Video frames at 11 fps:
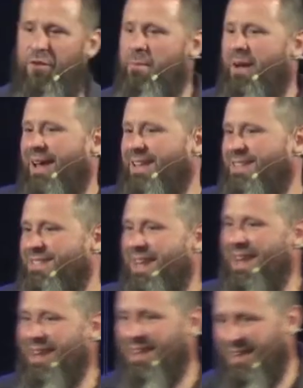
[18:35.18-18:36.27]
And
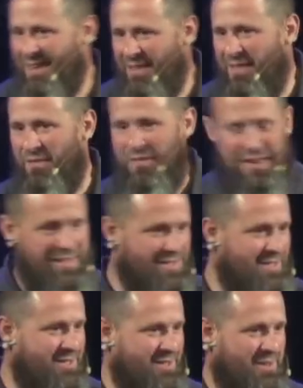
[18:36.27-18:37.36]
everybody's saying,
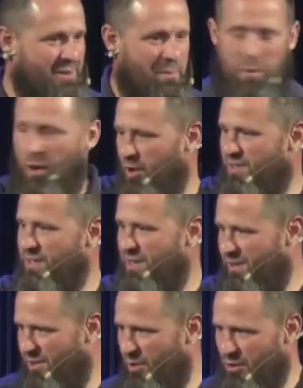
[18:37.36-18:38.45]
This
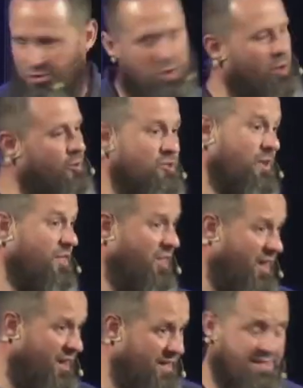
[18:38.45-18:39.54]
person who struggles
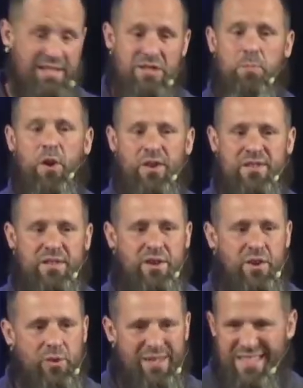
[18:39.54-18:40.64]
with lust, this
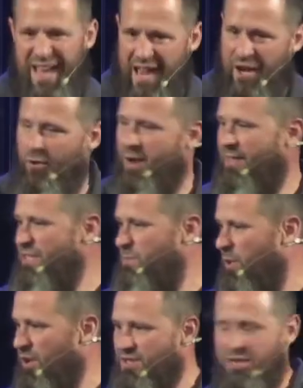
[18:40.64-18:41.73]
person who is
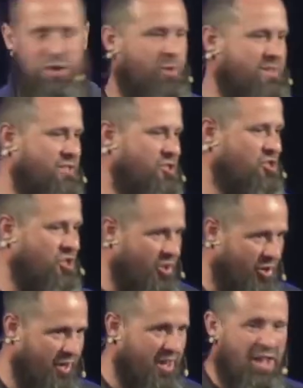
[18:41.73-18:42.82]
angry, this person who is a
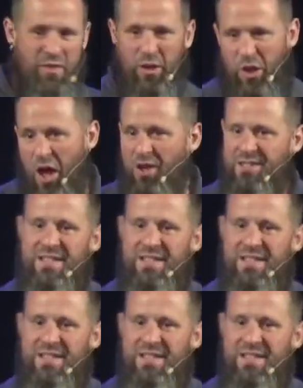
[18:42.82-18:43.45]
jerk, the